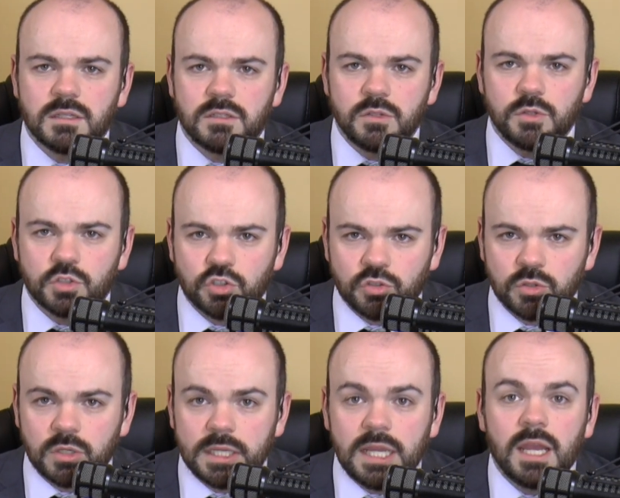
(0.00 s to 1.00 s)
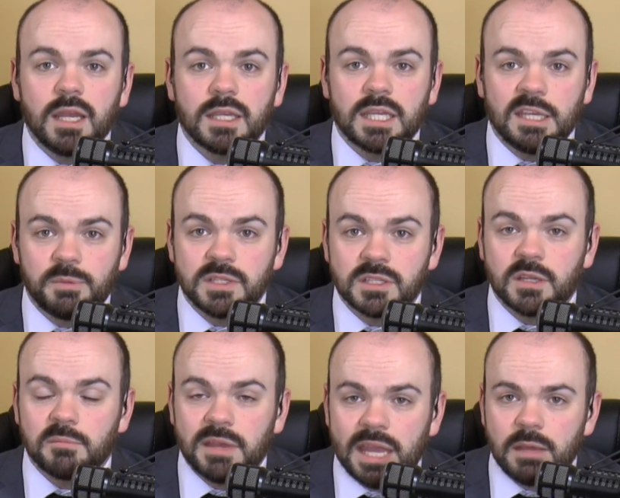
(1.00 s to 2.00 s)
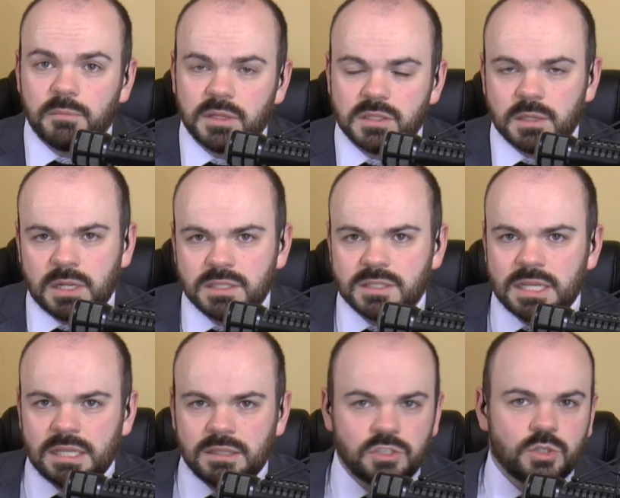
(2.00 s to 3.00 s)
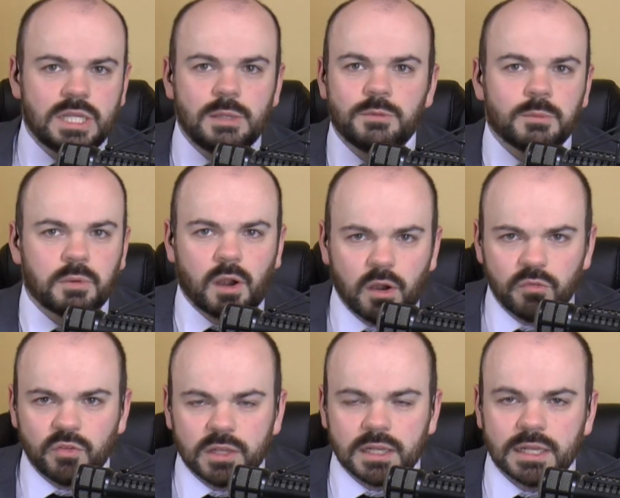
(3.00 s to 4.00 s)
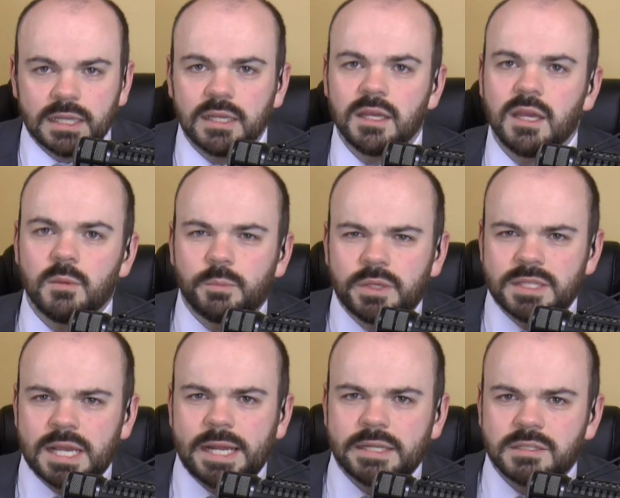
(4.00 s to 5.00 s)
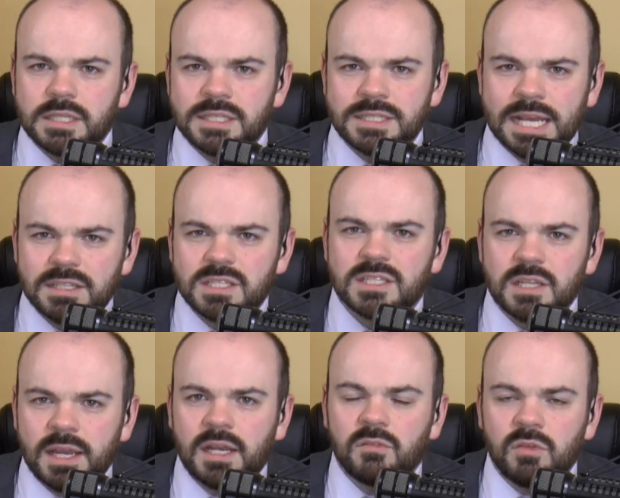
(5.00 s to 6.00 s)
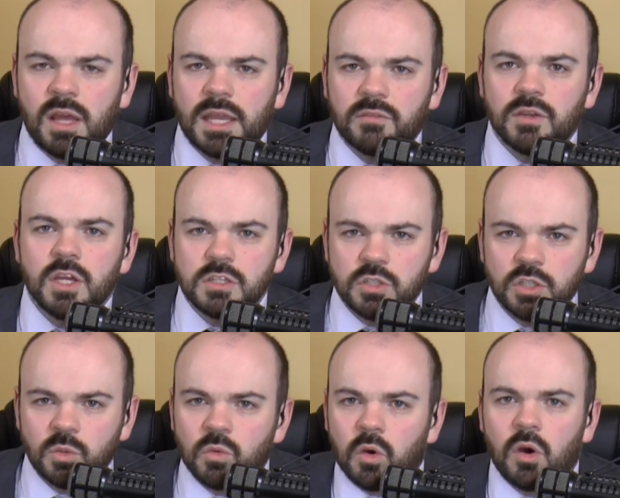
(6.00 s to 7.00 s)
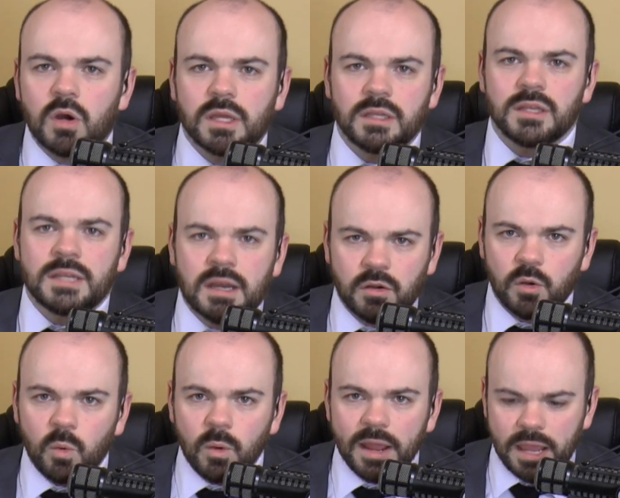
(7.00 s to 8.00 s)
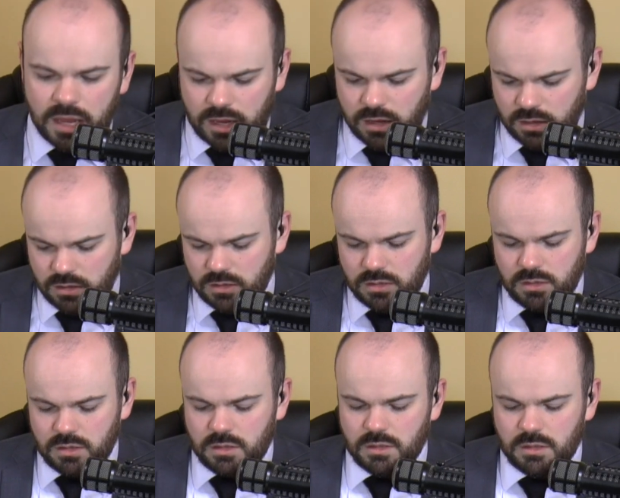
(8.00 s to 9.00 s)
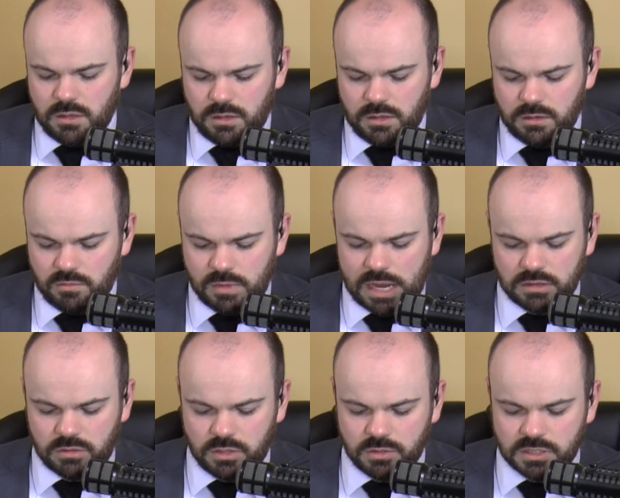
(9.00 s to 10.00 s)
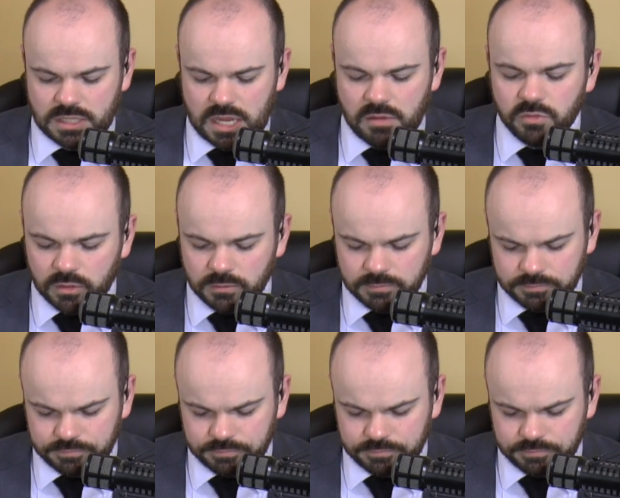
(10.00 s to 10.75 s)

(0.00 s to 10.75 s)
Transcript: Do you truly keep his commandments? I'm not saying that you keep them perfectly, but is that a style of life? Do you walk in the narrow way? Matthew 7.